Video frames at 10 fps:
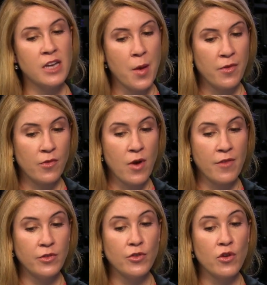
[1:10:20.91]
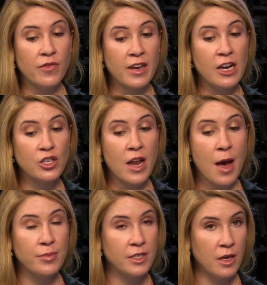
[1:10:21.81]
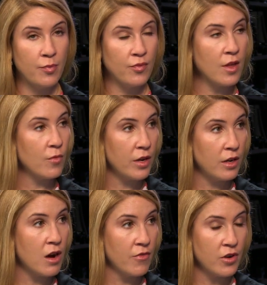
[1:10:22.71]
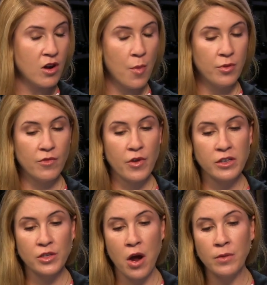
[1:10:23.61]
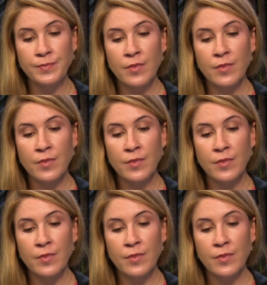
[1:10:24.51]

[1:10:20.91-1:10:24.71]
time of arrival notification app tip that we covered a couple of weeks ago.